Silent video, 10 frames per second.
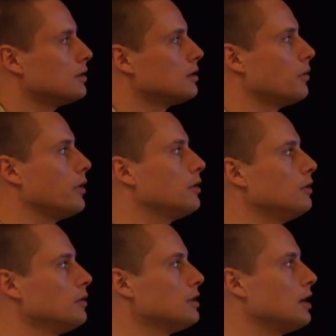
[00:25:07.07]
And so what we can
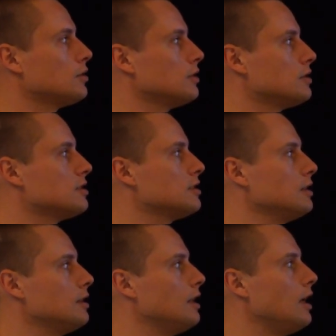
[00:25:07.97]
do is actually
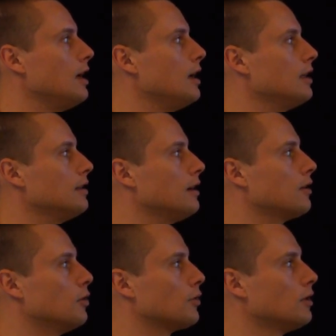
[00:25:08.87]
slide that
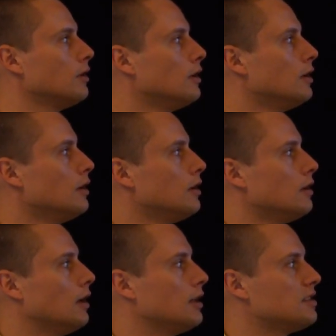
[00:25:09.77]
over
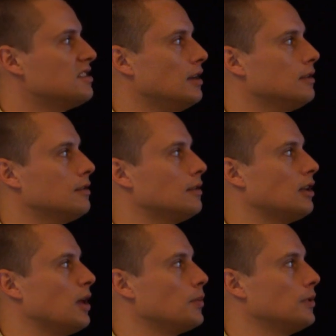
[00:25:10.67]
and set the
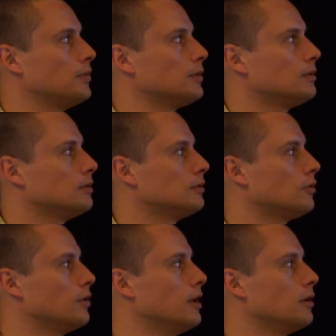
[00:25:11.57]
type of
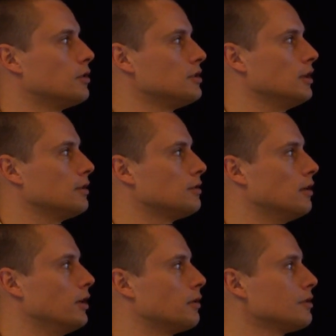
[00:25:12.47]
tornado we're seeing.
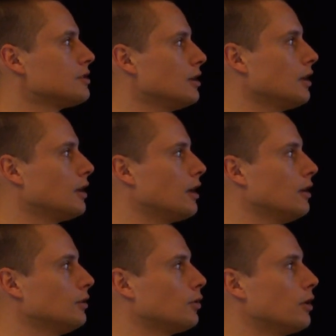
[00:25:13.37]
So here we're seeing a
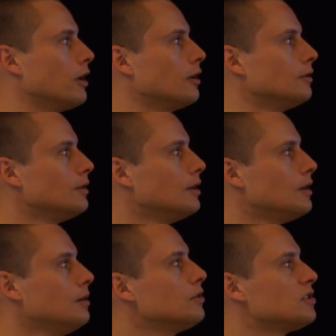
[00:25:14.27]
gale tornado,
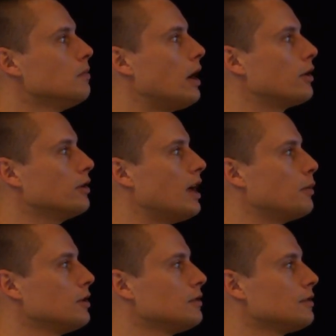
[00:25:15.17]
which is minor
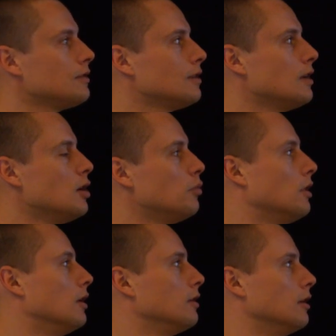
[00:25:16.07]
damage.
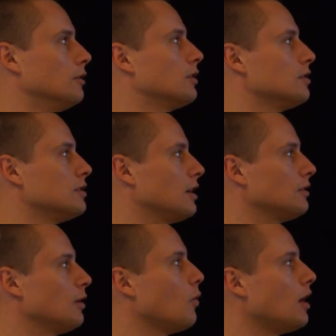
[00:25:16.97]
But it turns out
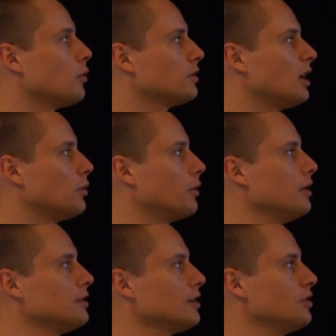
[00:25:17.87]
that while we're typing away,
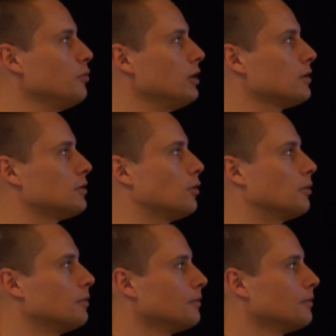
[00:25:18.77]
it's actually a bigger storm.